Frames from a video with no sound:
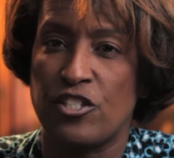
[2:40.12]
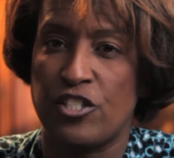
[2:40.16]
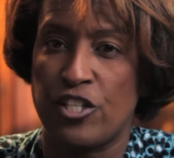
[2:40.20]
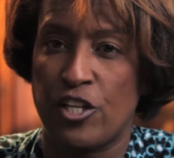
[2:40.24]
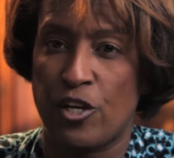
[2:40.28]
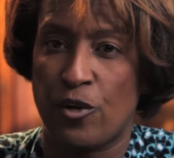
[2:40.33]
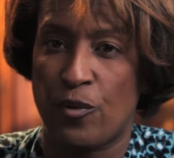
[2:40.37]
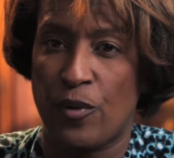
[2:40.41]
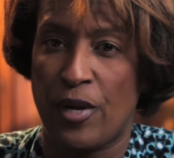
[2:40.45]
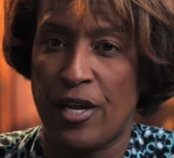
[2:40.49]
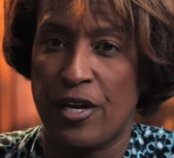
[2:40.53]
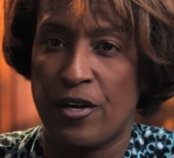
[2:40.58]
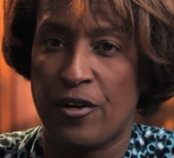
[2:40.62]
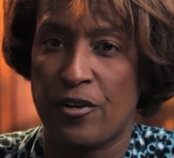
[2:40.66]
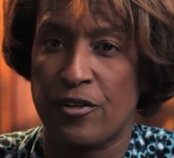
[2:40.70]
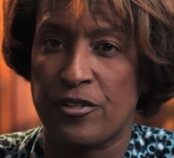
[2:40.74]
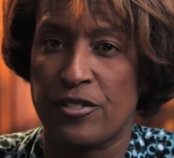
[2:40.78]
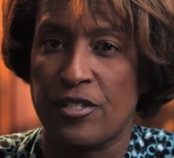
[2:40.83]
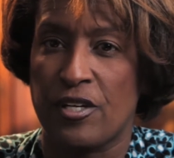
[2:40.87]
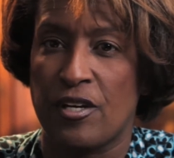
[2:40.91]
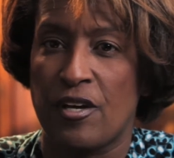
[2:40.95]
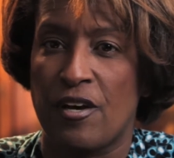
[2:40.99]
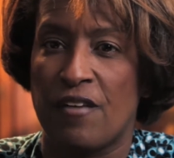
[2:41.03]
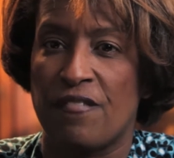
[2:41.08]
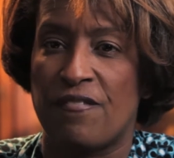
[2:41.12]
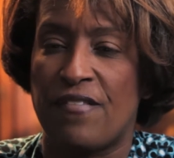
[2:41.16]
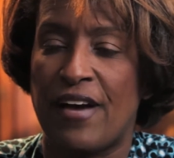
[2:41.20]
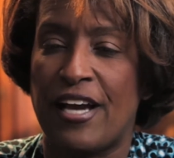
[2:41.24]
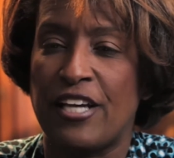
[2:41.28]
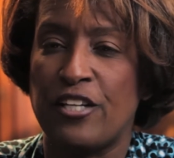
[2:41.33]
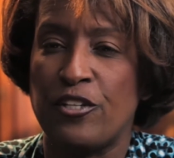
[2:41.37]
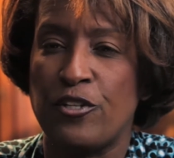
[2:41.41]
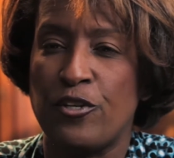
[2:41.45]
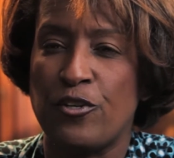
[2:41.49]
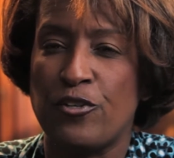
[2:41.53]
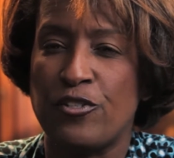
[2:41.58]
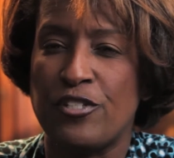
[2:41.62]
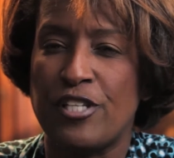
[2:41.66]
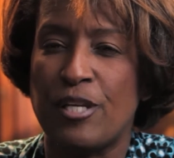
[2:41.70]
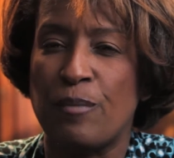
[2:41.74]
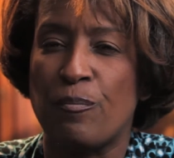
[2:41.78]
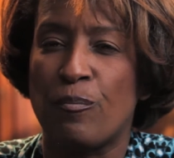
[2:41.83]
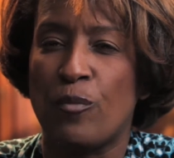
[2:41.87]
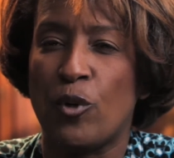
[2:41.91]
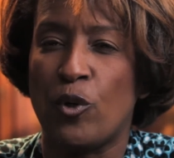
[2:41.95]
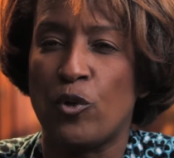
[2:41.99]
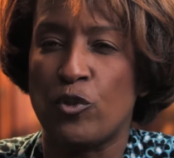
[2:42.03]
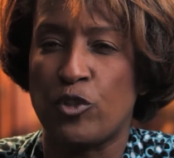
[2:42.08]
generators find use in
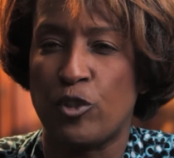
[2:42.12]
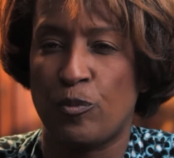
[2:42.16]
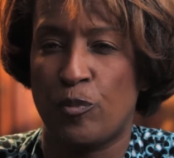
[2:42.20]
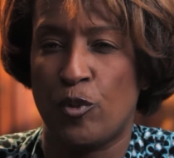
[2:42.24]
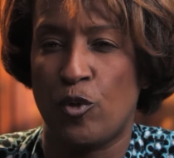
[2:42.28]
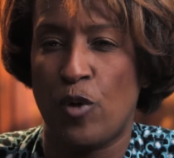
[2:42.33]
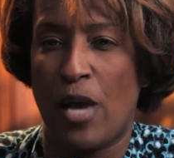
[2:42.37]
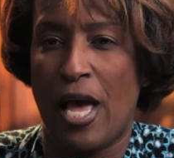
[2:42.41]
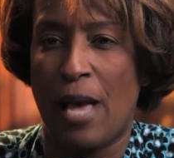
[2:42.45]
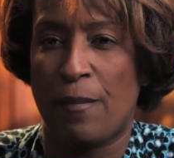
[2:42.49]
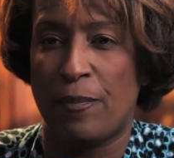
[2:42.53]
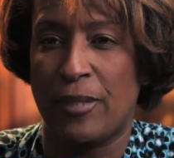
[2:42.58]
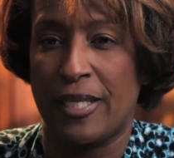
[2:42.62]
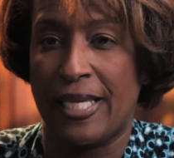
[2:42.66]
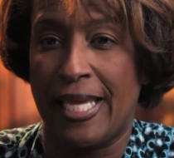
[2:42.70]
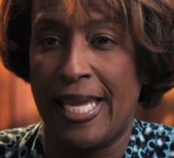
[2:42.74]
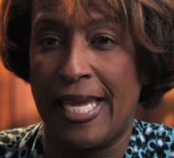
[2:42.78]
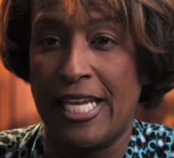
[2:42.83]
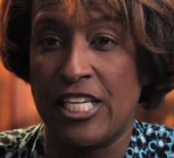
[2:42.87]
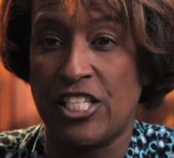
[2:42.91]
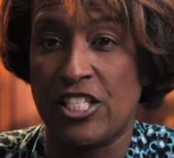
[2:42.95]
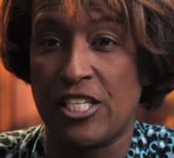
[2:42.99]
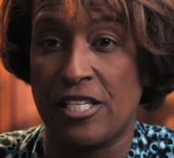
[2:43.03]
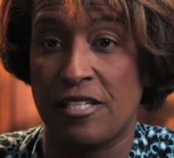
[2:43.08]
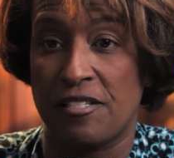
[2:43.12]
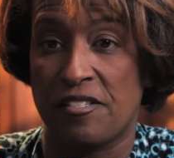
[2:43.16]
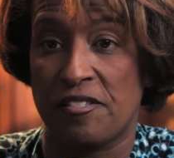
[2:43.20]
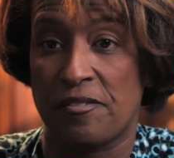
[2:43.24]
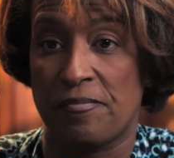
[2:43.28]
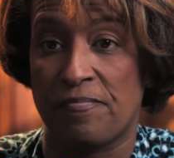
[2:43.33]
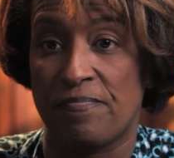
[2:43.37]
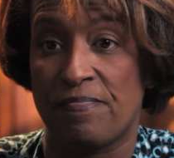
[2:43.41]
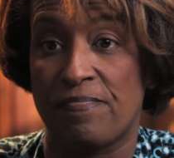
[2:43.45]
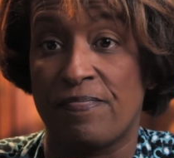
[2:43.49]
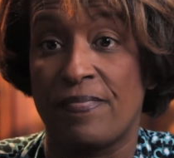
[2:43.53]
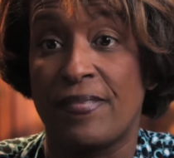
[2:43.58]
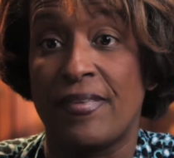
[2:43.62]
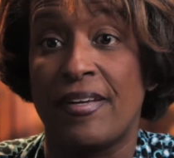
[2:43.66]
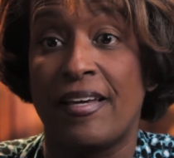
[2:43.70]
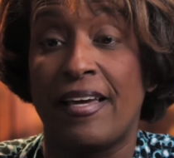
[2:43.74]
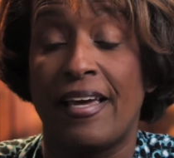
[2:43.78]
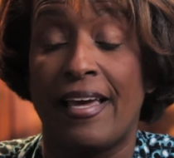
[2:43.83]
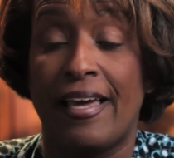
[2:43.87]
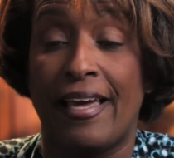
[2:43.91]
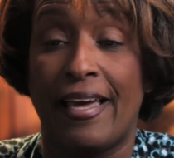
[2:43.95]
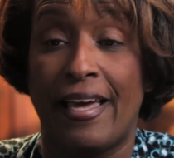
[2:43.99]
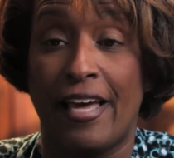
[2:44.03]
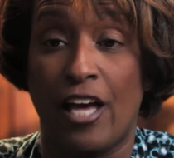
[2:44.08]
multiple applications:
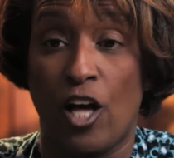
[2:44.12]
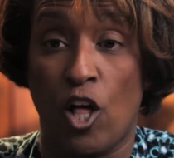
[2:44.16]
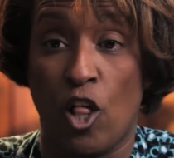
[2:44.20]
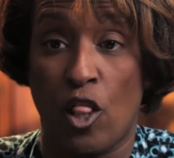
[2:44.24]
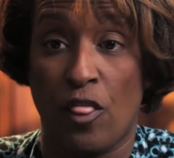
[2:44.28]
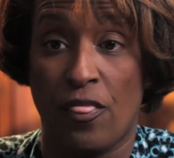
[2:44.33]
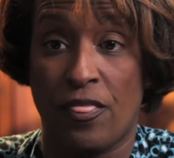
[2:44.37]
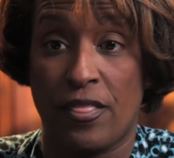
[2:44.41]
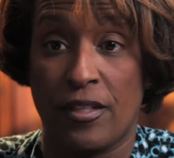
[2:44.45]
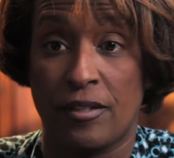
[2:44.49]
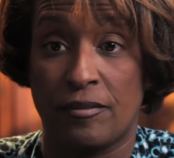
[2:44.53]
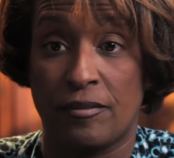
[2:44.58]
health,